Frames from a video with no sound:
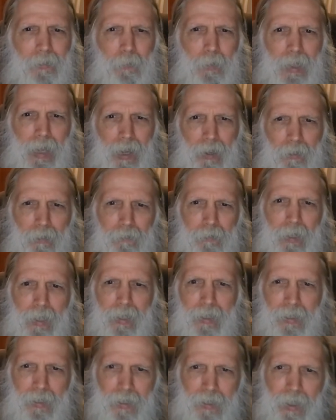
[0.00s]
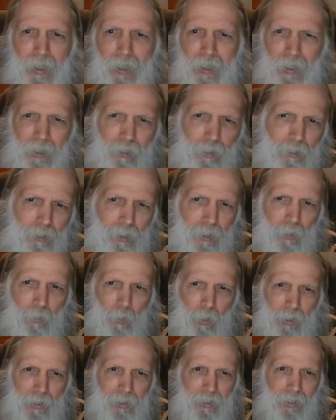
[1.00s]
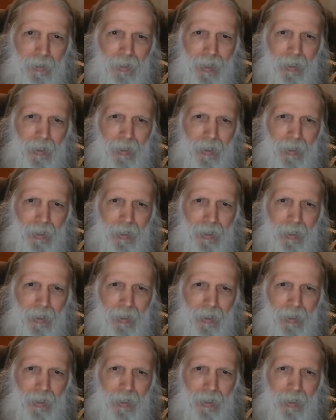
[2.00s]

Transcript: be out of range, usually worse than